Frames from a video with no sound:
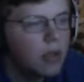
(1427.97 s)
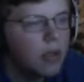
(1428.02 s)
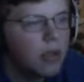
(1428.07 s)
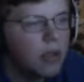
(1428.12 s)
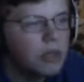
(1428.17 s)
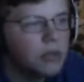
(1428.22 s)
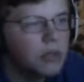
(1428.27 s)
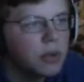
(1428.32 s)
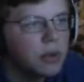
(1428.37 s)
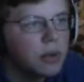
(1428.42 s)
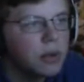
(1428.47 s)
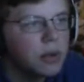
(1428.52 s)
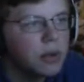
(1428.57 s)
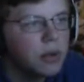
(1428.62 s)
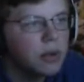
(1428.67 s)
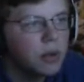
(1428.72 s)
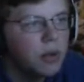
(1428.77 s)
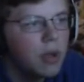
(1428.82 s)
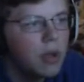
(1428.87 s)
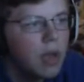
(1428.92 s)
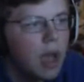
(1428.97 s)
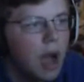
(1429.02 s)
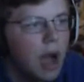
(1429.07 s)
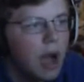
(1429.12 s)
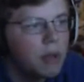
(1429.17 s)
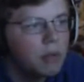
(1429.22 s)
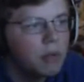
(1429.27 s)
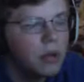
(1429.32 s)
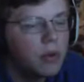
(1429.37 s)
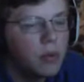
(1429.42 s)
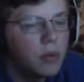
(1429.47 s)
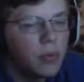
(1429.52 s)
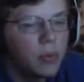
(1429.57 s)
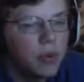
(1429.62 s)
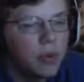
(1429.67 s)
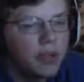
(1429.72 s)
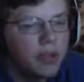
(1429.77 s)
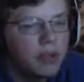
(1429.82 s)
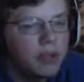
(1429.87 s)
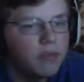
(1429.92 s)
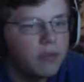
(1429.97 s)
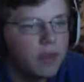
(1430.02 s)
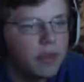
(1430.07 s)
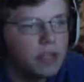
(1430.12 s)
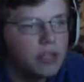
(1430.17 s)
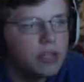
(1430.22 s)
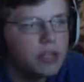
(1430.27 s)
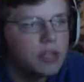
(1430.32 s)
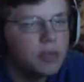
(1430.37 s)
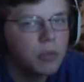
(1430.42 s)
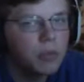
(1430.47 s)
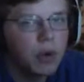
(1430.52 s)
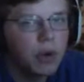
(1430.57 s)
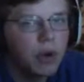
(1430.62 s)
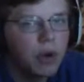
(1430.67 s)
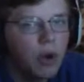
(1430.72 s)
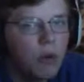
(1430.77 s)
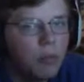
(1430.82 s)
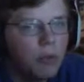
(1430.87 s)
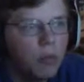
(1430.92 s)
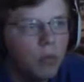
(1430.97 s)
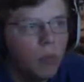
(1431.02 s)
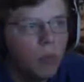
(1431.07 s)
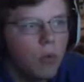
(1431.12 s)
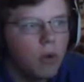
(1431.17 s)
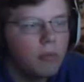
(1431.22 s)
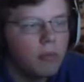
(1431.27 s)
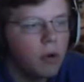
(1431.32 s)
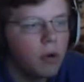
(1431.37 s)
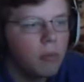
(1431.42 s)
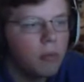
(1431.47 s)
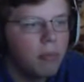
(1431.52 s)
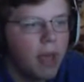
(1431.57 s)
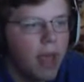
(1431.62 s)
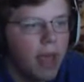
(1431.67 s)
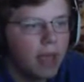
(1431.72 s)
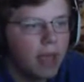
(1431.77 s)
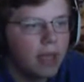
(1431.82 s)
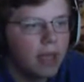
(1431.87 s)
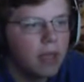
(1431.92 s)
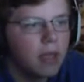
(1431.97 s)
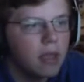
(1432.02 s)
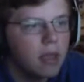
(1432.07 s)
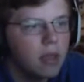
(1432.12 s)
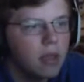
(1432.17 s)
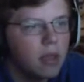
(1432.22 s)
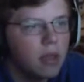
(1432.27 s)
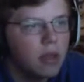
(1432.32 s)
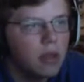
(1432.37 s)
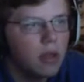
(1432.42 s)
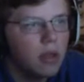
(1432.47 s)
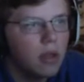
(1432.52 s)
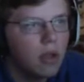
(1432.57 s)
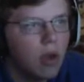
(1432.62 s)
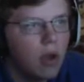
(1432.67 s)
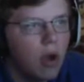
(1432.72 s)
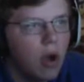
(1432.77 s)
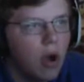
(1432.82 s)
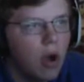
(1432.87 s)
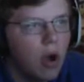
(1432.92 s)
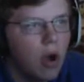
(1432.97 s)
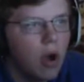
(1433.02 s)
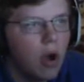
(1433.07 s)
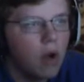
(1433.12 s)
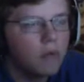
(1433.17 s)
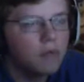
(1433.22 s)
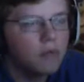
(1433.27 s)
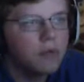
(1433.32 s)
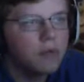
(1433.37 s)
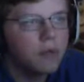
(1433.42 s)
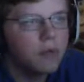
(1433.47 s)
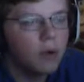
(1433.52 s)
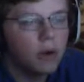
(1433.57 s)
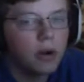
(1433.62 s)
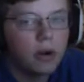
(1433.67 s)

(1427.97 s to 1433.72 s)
You guys know what I'm going to do? I'm going to quickly finish this, and we're going to open one more pack off...